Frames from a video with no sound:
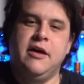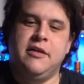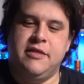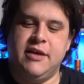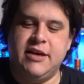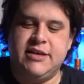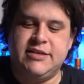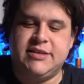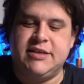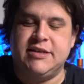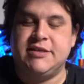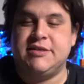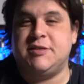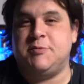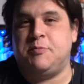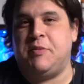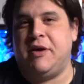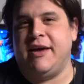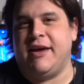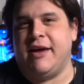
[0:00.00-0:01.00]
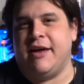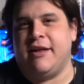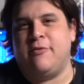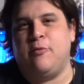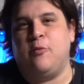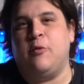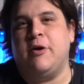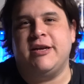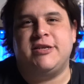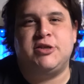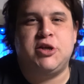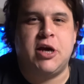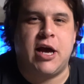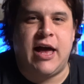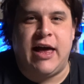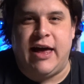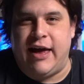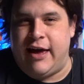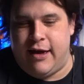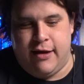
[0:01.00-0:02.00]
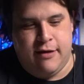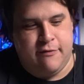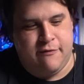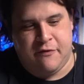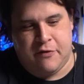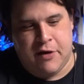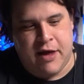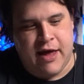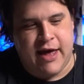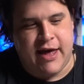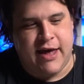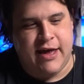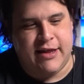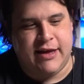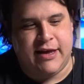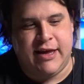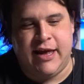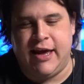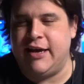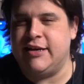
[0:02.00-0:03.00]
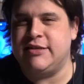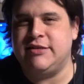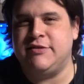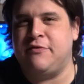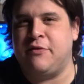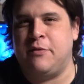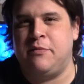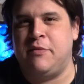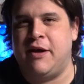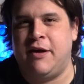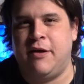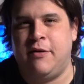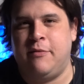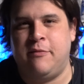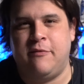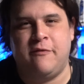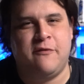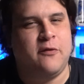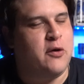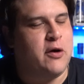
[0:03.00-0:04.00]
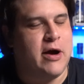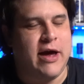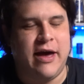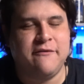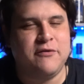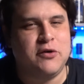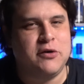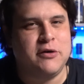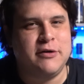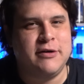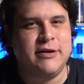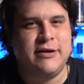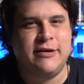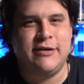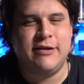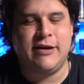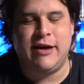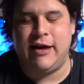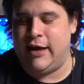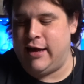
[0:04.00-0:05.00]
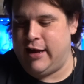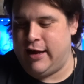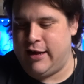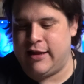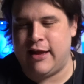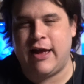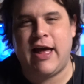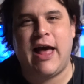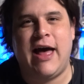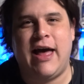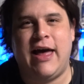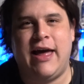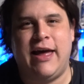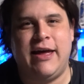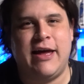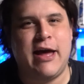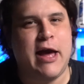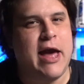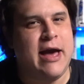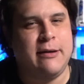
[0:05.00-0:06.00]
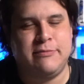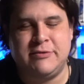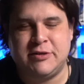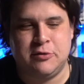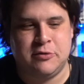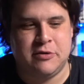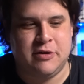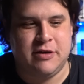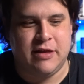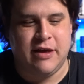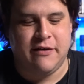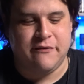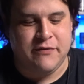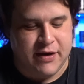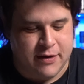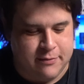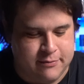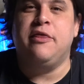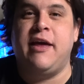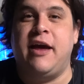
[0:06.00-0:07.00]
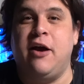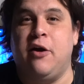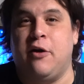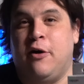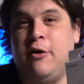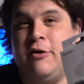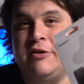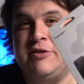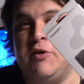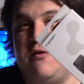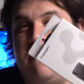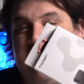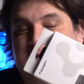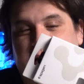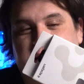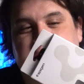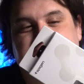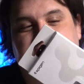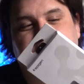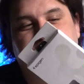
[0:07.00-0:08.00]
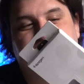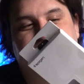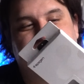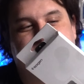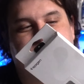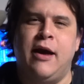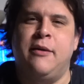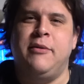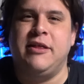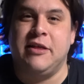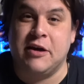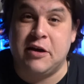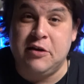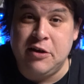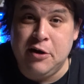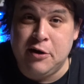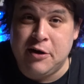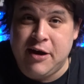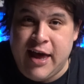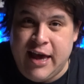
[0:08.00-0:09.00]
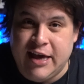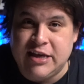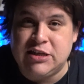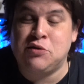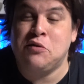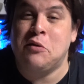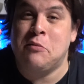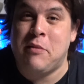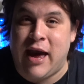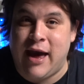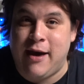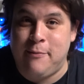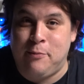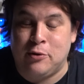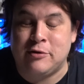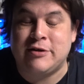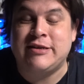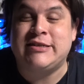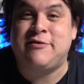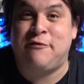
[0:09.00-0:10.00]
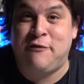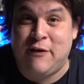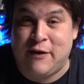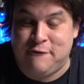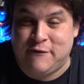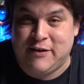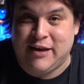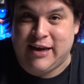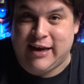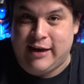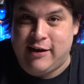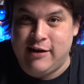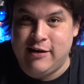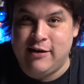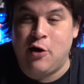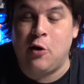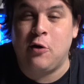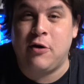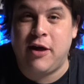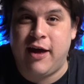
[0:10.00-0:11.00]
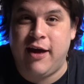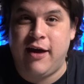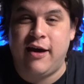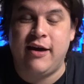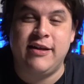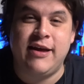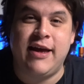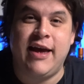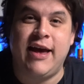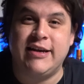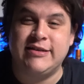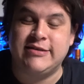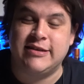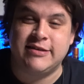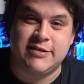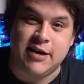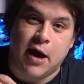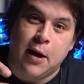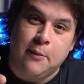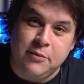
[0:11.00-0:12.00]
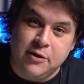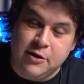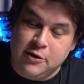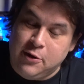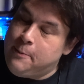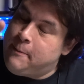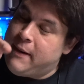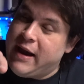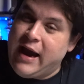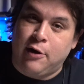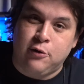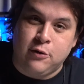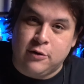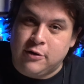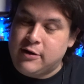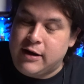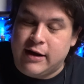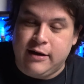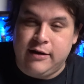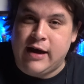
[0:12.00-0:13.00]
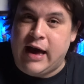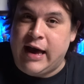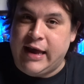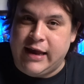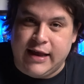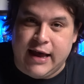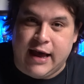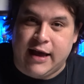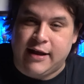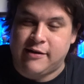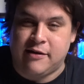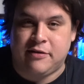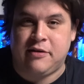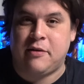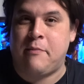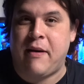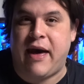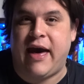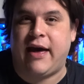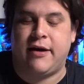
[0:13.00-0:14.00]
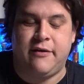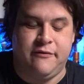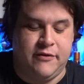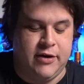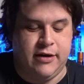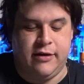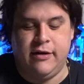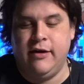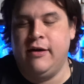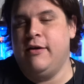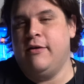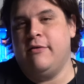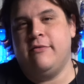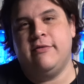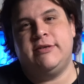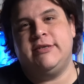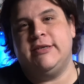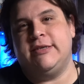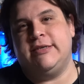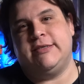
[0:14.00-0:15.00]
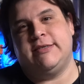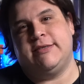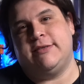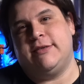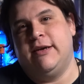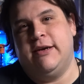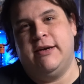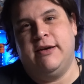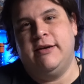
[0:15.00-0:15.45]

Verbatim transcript: This is Spigen, which I've had a case from them forever and I absolutely love them. They are also very cheap. I mean, the clear case from Apple is 50, okay? And it has a dumb little power icon on the back of it, which is